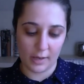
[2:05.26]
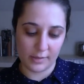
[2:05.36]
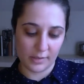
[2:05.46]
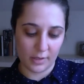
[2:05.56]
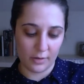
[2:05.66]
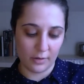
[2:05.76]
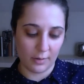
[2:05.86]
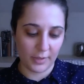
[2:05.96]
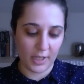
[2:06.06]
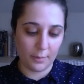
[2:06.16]
So
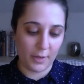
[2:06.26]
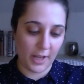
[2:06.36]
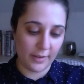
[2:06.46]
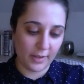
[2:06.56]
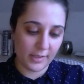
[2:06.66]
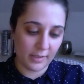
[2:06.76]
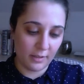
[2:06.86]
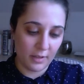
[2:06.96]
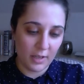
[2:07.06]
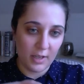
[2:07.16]
I'm going to apply this.
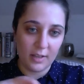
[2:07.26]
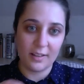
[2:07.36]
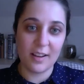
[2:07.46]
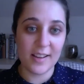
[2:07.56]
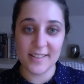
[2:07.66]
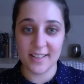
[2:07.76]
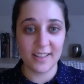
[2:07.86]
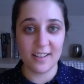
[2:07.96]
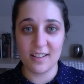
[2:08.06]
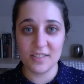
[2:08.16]
Guys, I
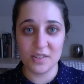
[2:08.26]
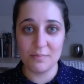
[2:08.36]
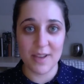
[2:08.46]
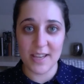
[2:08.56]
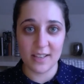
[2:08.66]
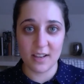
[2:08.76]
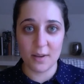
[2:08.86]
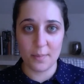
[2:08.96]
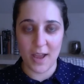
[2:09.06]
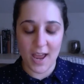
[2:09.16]
can't do
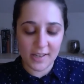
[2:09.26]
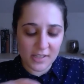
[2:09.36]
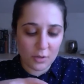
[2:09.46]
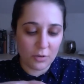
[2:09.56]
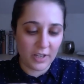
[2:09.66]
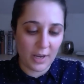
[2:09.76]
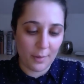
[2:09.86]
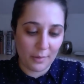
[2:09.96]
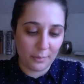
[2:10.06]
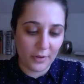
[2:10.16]
makeup and talking
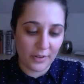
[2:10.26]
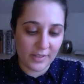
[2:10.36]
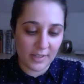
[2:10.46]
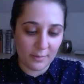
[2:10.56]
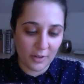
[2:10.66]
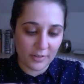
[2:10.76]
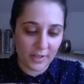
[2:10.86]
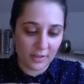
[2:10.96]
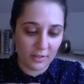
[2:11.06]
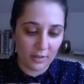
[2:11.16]
about books. I'm not
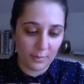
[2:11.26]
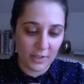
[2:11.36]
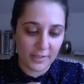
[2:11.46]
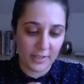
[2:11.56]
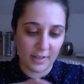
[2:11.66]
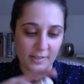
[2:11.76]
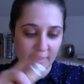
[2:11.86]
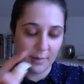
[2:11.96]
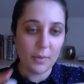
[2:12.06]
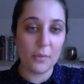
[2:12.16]
that good at
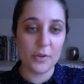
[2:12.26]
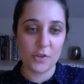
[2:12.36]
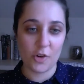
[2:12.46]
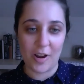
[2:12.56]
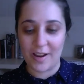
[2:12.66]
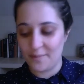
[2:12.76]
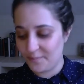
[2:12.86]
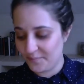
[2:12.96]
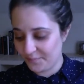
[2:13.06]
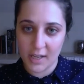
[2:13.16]
multitasking, but we'll try.
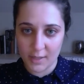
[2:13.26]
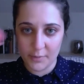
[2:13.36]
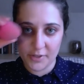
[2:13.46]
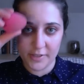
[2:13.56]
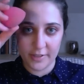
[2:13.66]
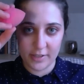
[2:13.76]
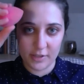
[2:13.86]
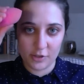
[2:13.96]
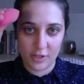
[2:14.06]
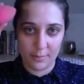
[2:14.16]
And I'm using
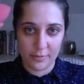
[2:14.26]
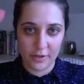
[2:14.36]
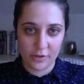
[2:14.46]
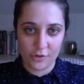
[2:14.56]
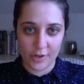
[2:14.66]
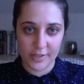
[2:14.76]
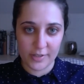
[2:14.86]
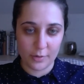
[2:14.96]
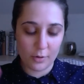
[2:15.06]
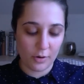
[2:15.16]
this cheap
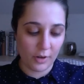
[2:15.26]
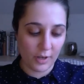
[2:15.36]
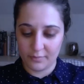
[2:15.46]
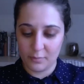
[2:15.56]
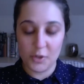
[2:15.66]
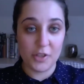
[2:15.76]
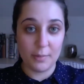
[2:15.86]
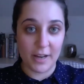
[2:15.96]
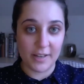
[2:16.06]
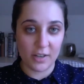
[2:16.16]
drugstore beauty
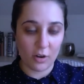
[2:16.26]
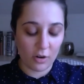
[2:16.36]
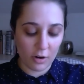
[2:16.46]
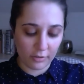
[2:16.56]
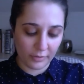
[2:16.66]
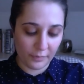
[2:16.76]
blender knockoff.